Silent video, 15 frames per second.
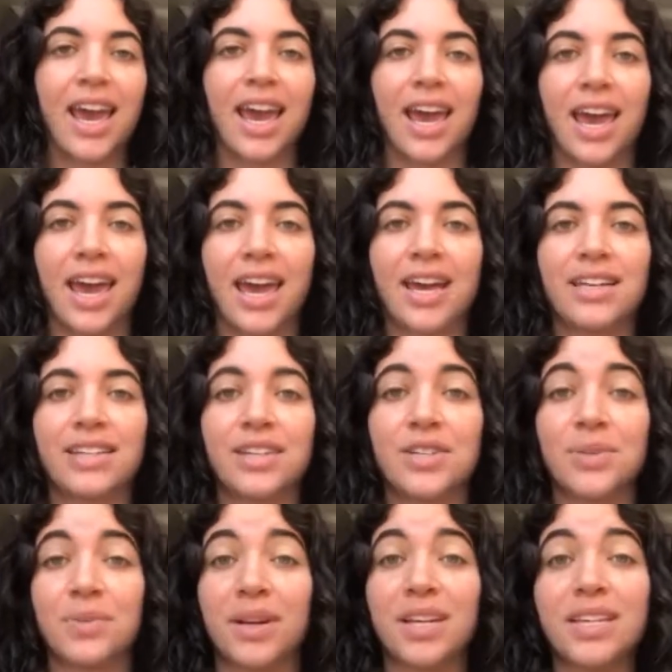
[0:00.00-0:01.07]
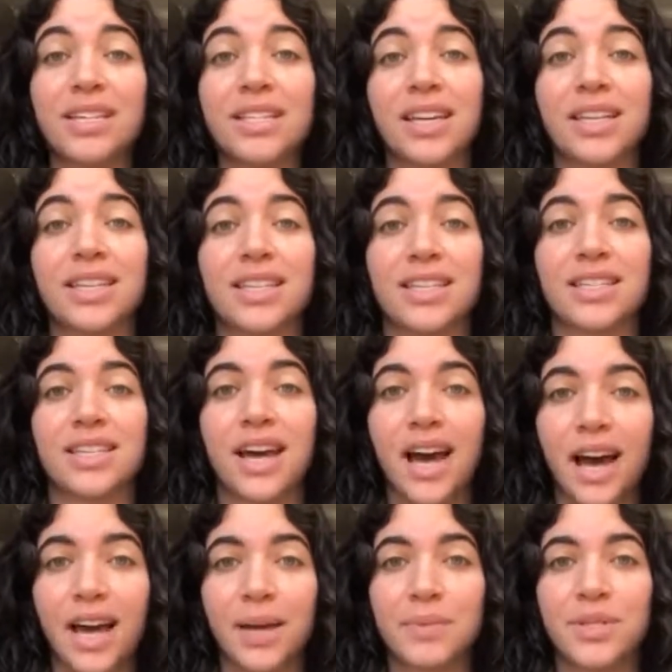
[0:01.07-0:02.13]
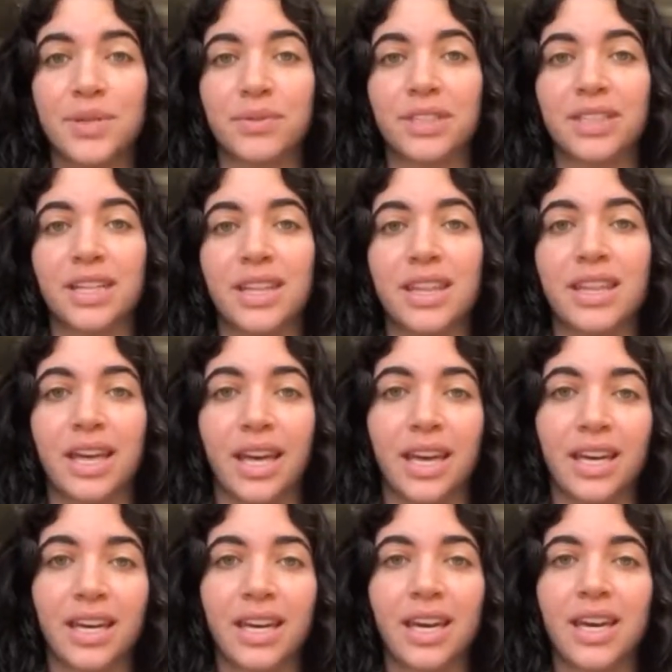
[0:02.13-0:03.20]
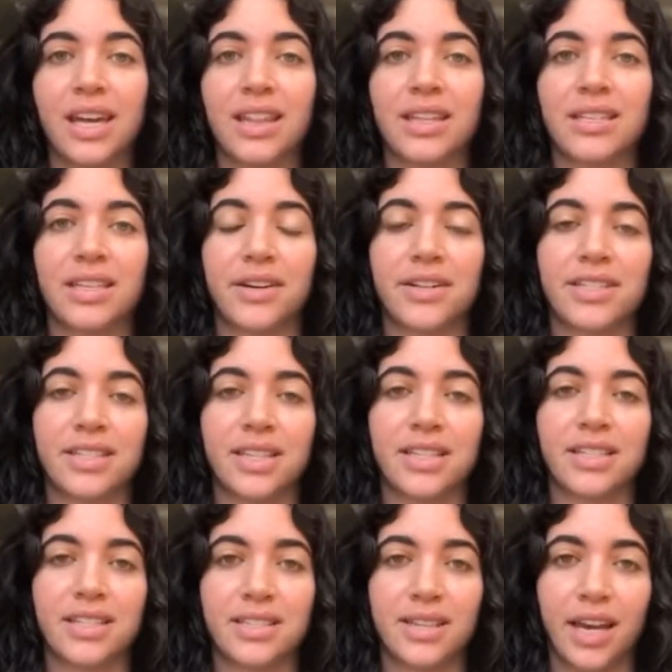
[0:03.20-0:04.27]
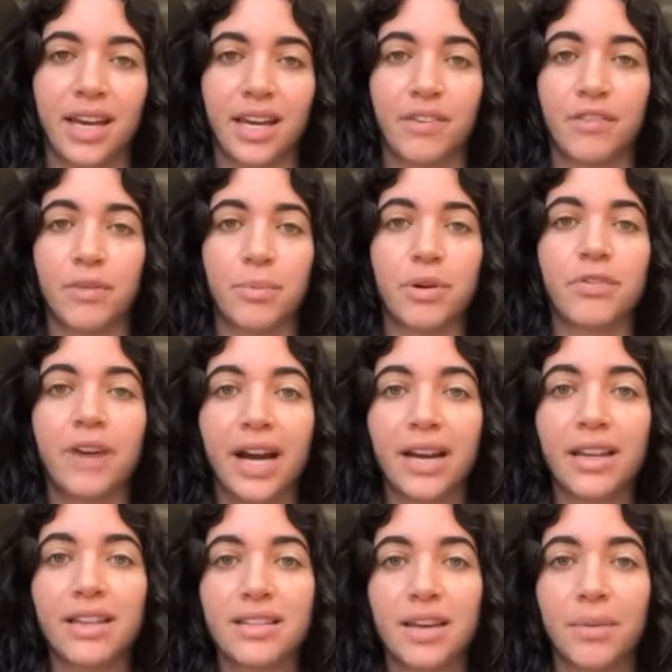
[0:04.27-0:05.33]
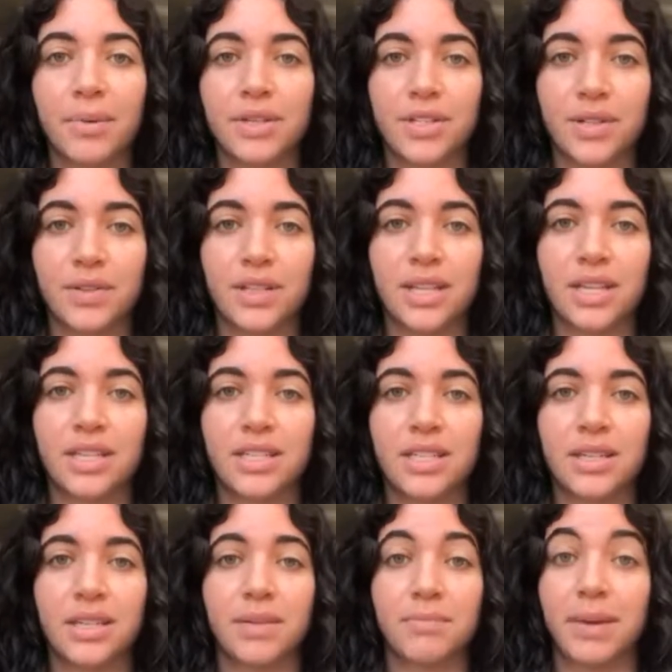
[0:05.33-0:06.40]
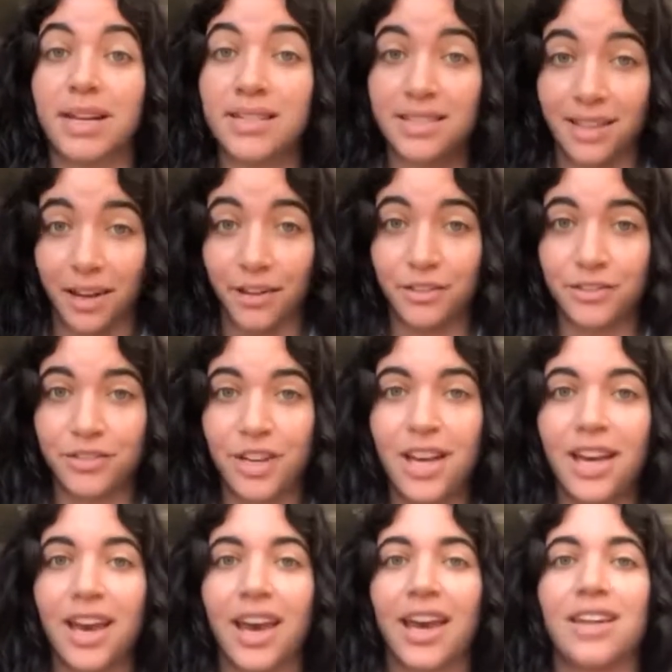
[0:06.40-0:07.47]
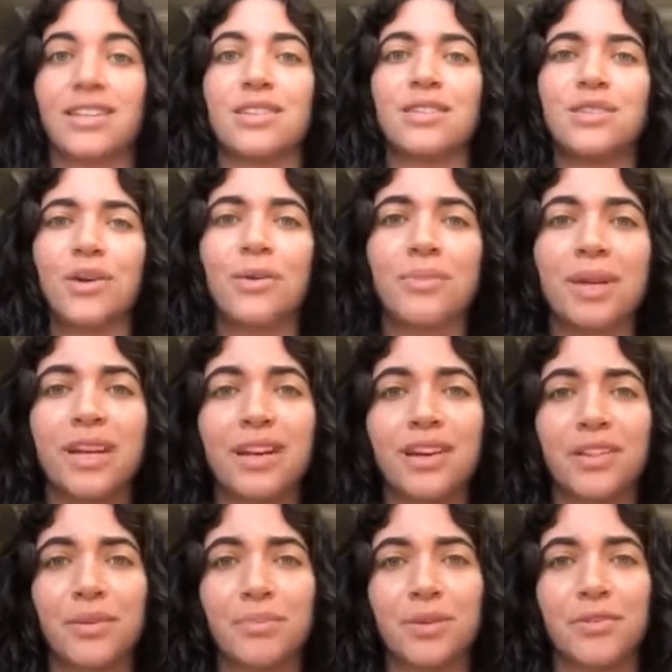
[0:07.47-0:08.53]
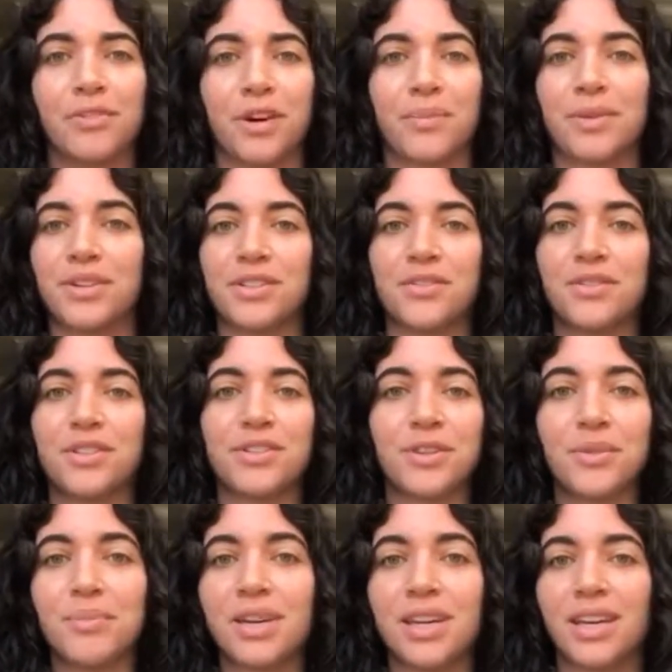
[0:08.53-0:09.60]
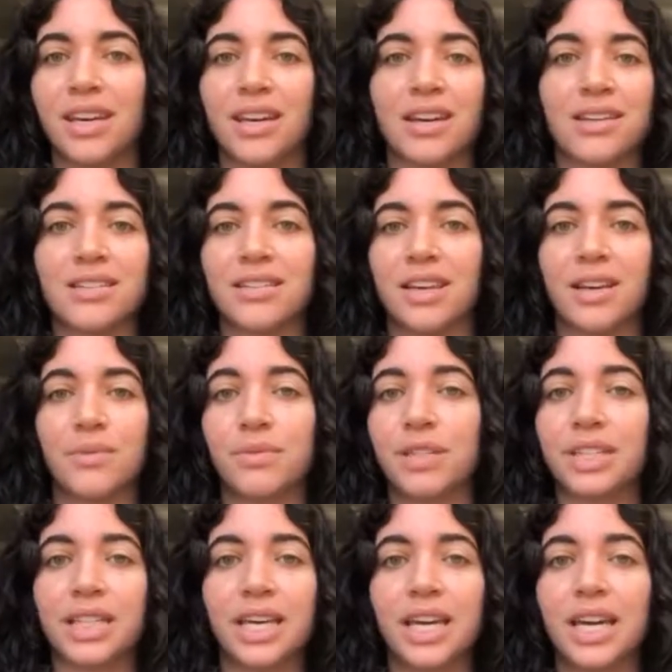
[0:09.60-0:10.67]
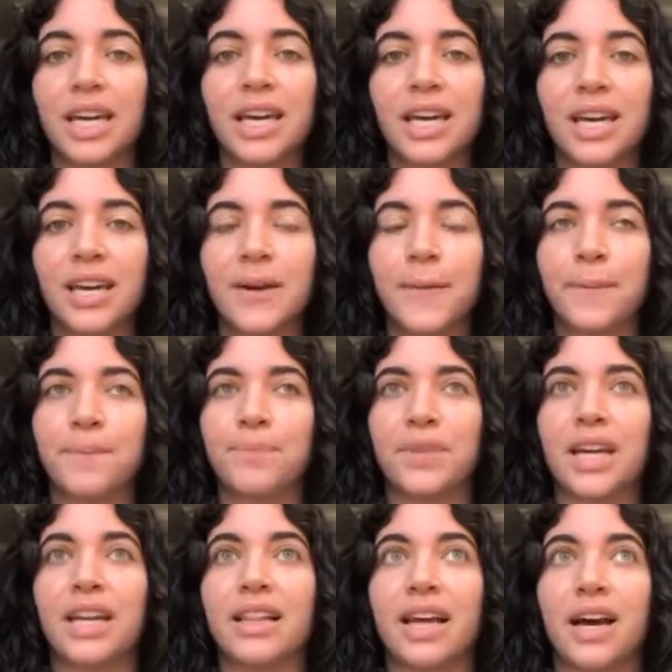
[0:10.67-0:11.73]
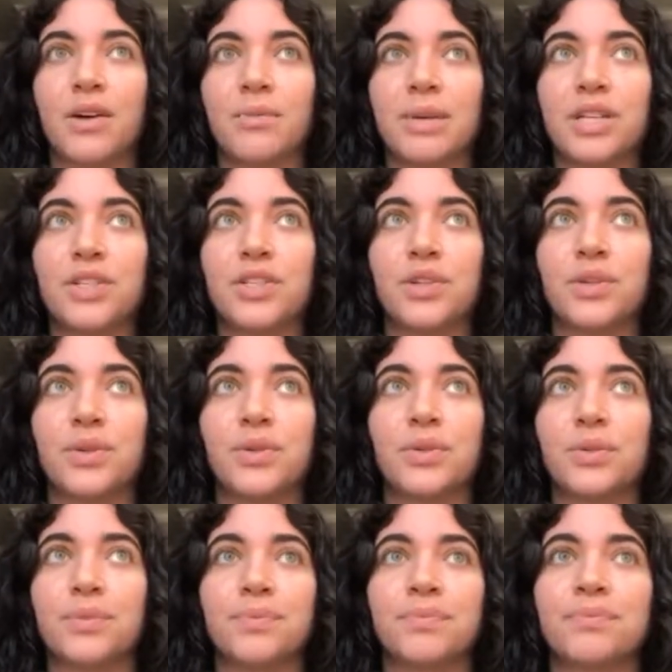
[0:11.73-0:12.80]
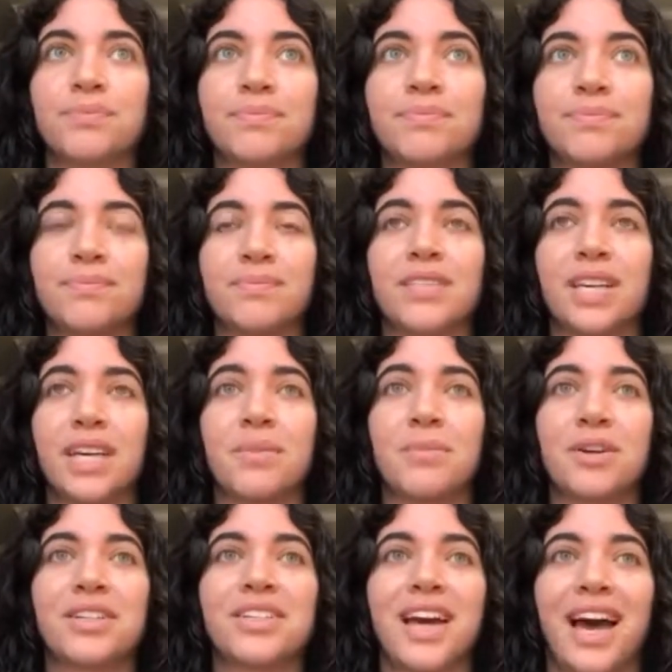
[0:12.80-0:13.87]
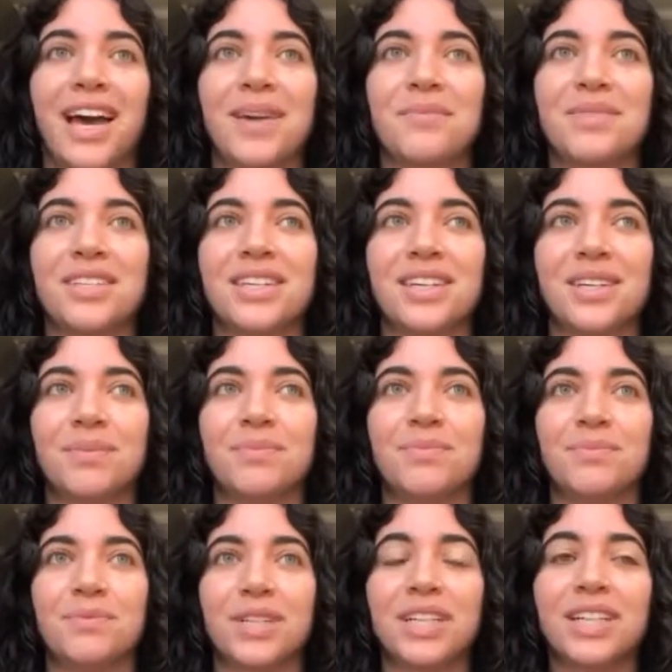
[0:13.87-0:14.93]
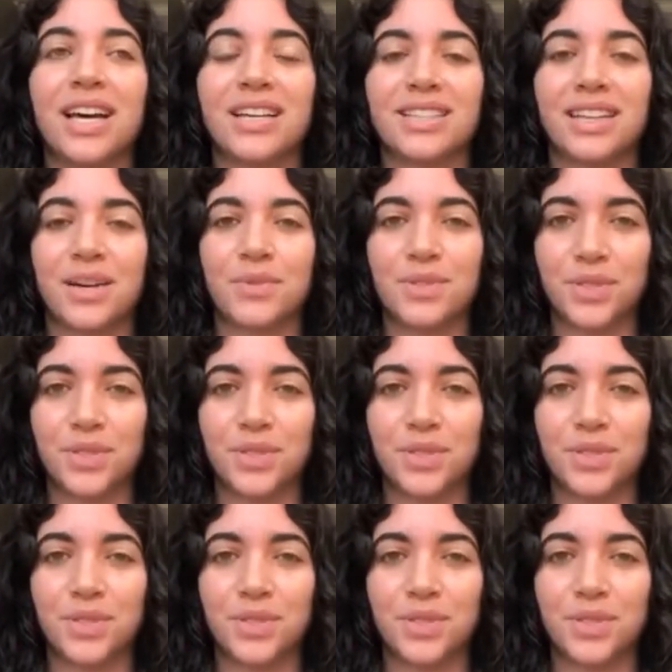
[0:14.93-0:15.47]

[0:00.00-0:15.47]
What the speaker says: And I just wanted to take this time to really thank the Sarah Siddons Society for providing this opportunity to myself and to so many other performers for so many years. It allowed me to take more time to realize that I was